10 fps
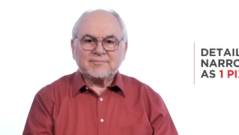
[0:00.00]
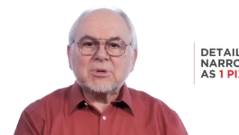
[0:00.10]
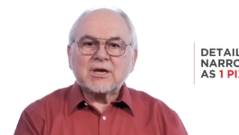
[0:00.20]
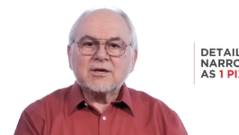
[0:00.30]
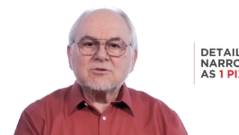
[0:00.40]

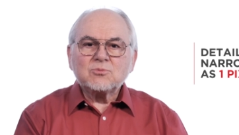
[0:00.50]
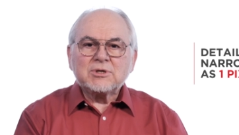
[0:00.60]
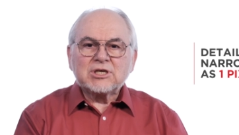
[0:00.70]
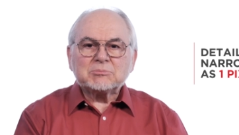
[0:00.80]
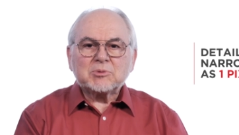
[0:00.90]
because
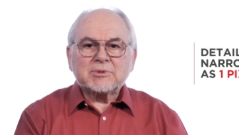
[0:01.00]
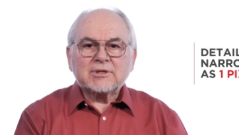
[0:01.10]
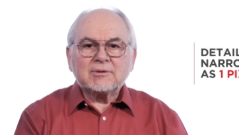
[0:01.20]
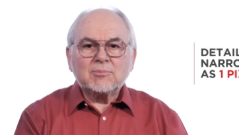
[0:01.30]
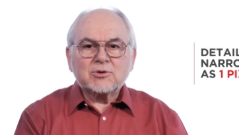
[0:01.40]
we
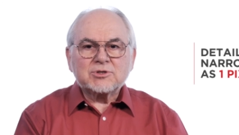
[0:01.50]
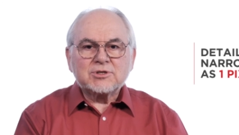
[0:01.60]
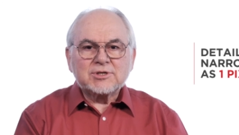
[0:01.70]
implement Motion